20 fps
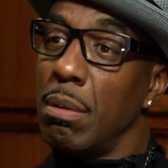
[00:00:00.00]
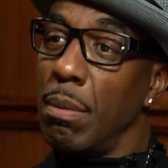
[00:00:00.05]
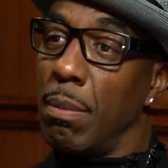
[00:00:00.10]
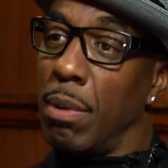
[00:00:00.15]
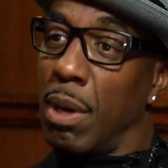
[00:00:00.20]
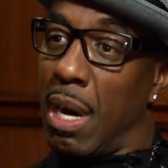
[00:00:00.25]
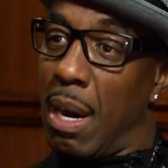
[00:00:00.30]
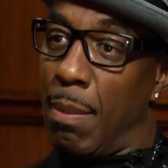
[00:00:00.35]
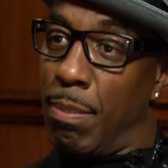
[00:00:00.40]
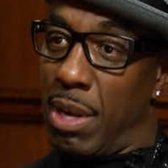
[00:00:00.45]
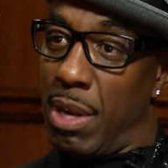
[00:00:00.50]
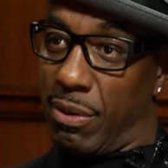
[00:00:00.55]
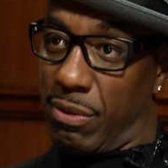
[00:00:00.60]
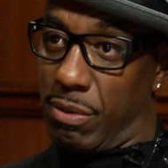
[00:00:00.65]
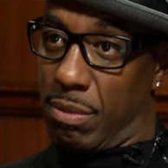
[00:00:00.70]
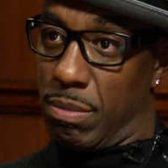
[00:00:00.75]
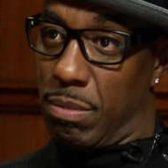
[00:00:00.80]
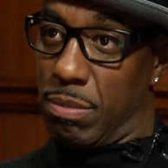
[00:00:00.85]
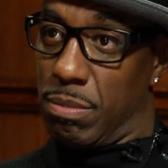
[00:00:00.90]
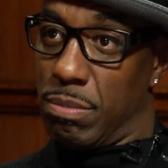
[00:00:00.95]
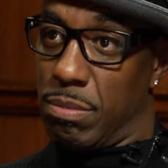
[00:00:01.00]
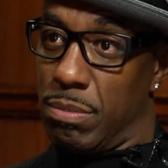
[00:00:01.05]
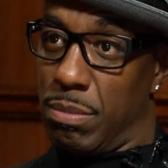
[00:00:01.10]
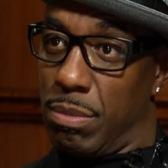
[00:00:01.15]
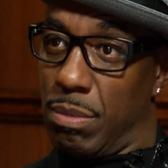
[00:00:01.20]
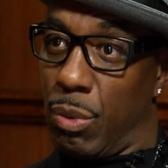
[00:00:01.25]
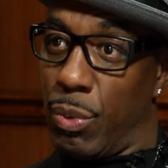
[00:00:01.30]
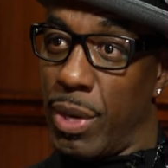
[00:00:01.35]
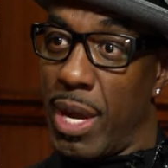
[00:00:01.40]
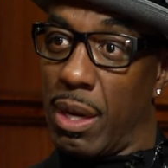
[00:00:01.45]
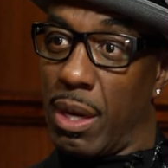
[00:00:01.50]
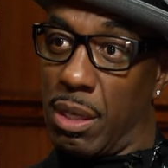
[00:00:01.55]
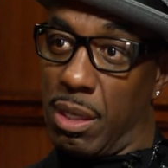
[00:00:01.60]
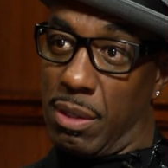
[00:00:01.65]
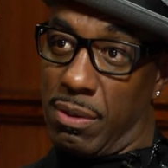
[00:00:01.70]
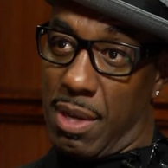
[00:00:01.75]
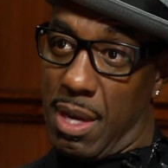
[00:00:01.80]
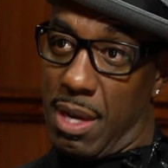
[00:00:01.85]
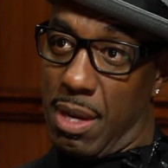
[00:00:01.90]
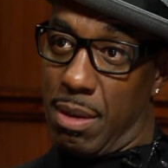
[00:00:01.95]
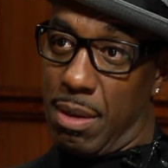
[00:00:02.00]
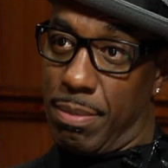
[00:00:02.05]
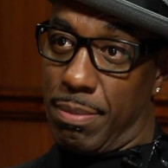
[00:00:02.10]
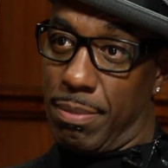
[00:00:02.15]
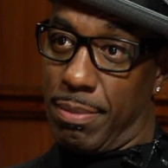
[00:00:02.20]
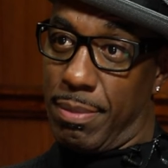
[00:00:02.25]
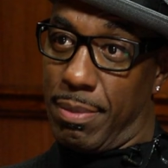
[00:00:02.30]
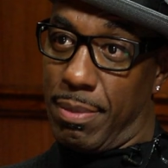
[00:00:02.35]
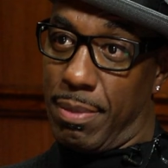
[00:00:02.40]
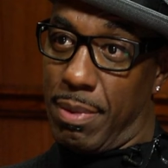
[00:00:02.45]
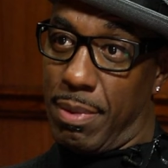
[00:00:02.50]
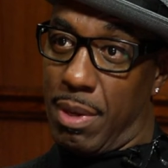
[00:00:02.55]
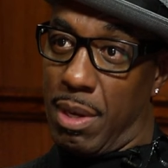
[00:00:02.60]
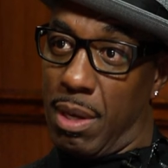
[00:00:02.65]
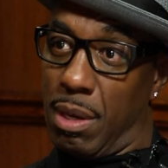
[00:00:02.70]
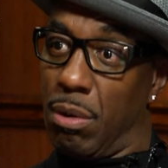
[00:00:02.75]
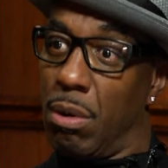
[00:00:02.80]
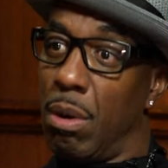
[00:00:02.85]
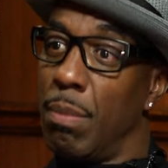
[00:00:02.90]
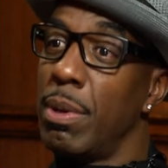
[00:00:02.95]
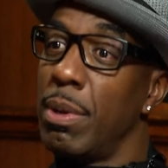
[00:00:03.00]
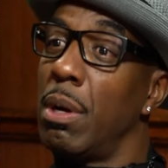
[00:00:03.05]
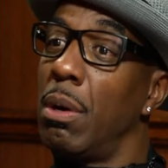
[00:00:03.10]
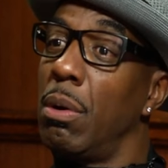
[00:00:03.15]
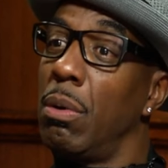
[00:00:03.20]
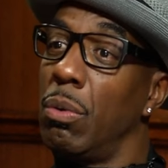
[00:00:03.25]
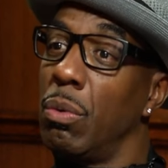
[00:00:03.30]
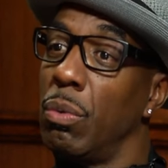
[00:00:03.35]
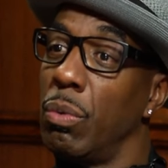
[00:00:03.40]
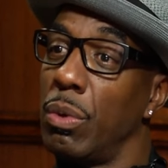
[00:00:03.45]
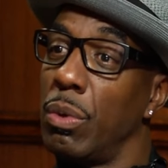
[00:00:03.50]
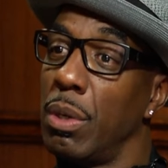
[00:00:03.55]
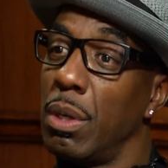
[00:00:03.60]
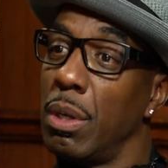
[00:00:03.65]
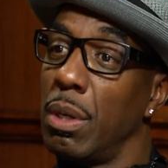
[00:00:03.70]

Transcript: God bless them. But we had a good time. And lo and behold,